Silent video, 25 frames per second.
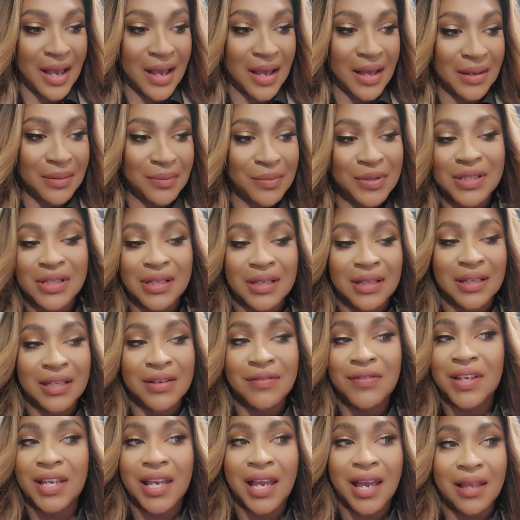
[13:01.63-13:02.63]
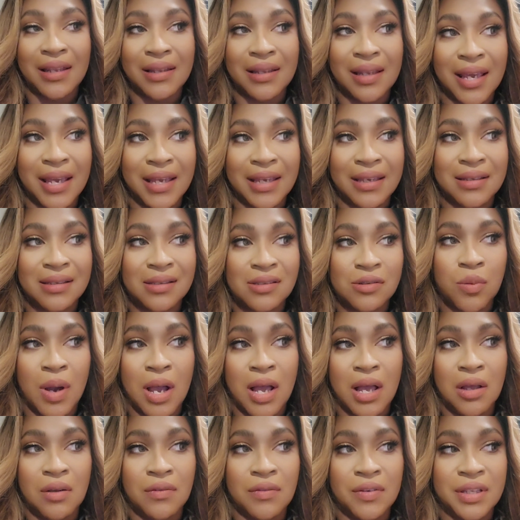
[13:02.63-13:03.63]
uh, it was leaving at like
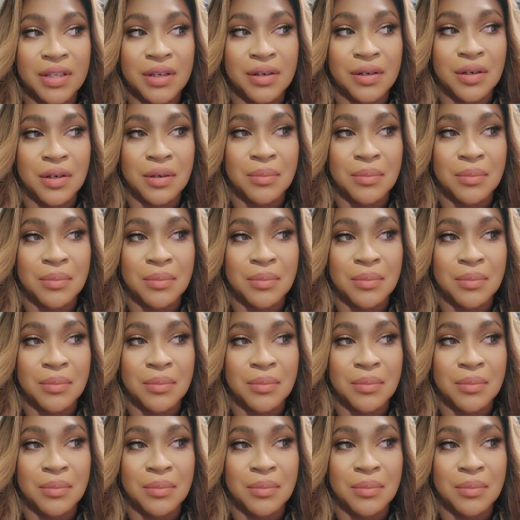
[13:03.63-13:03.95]
12 and